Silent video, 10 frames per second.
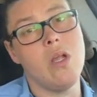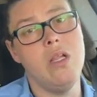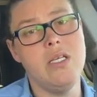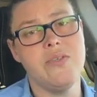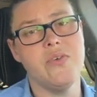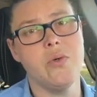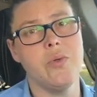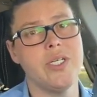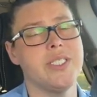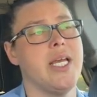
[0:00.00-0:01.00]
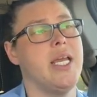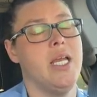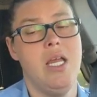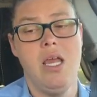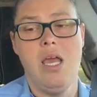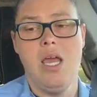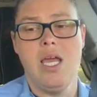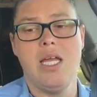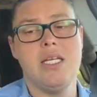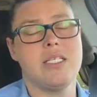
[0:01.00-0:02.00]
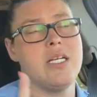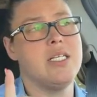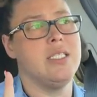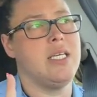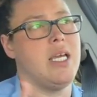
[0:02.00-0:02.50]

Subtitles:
at least for a work day. It is currently